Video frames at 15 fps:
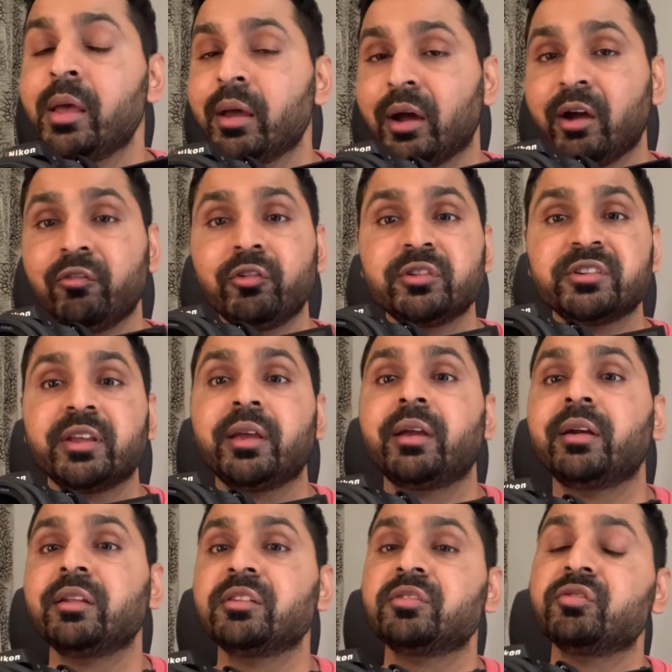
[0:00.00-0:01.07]
I would say
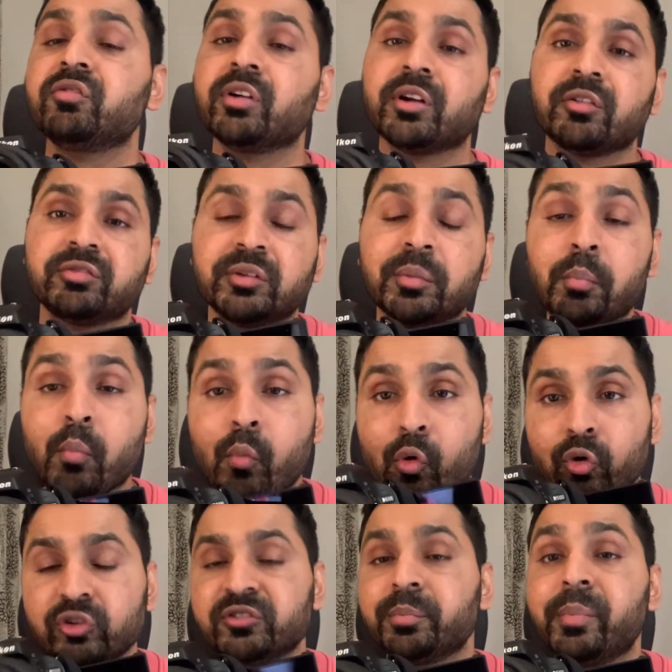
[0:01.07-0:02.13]
it is one of the
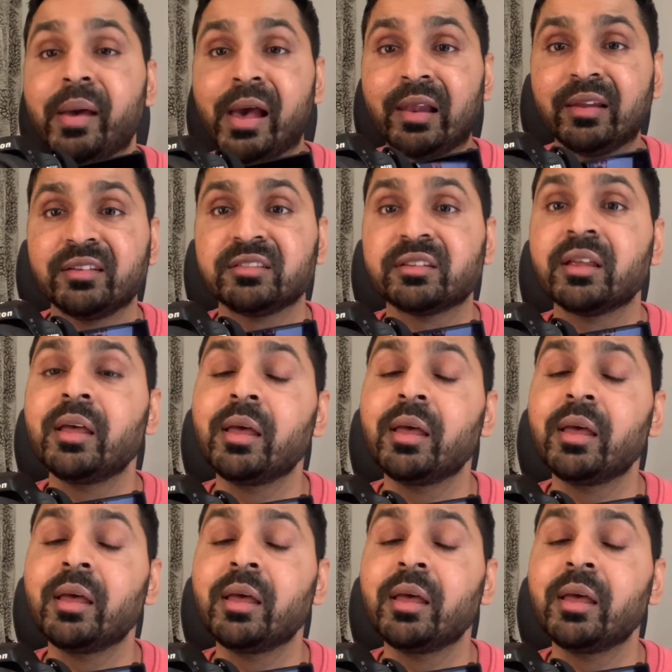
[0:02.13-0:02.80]
most balanced